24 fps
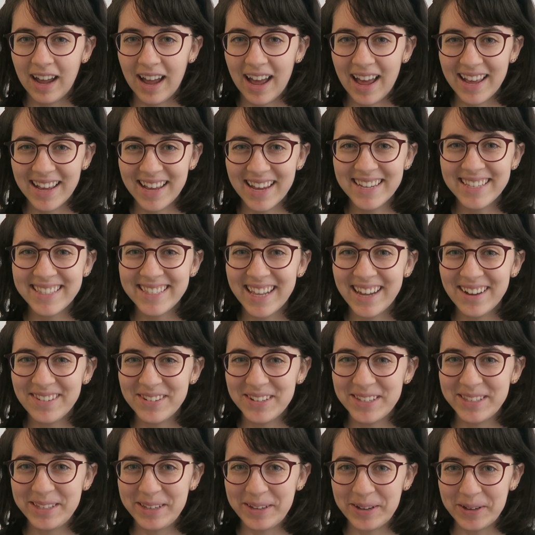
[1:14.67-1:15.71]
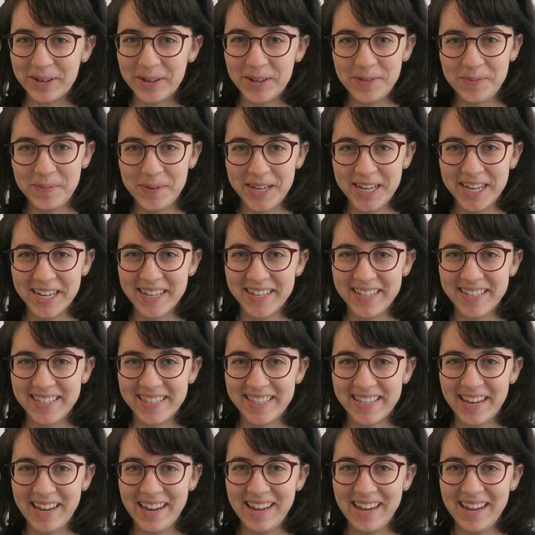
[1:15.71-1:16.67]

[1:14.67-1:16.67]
I guess that was good because